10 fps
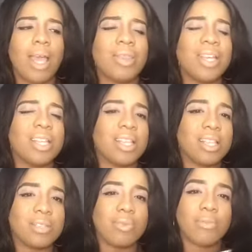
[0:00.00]
I think that
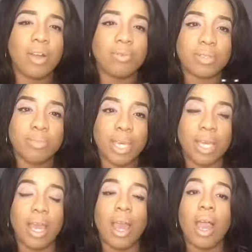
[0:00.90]
this would have helped
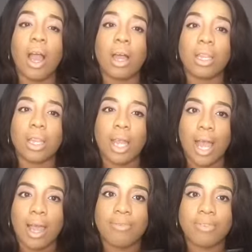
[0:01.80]
me a
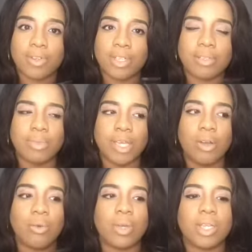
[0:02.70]
lot versus me
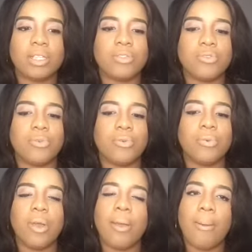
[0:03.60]
going
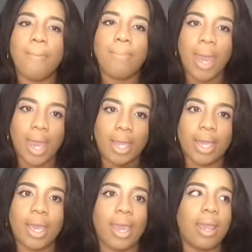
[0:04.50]
to MAC
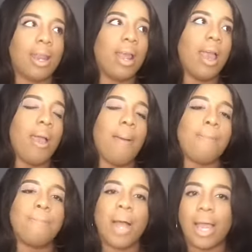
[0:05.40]
and
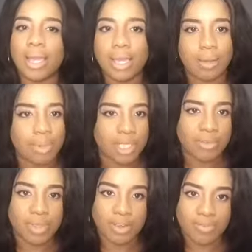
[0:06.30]
buying a bunch
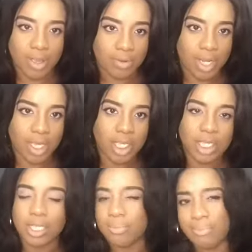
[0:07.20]
of their
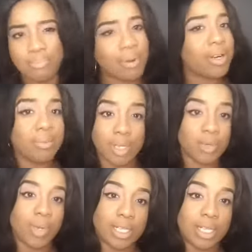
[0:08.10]
foundations and pretty much
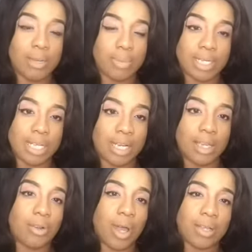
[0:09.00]
wasting it because I
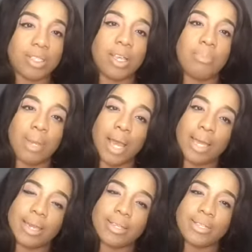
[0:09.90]
didn't know how to apply
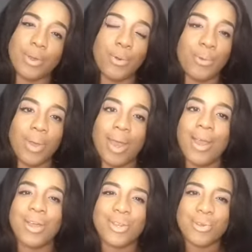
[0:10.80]
it. So
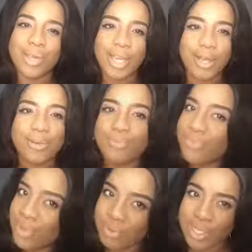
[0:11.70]
L'Oreal,
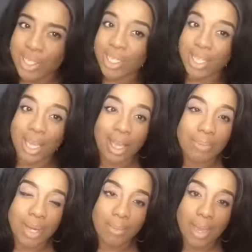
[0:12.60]
you did your thing.
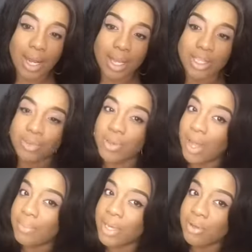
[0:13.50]
I'm not mad at you. You
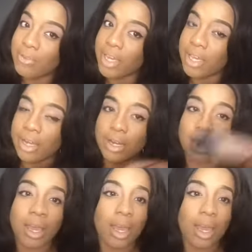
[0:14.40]
got me over here.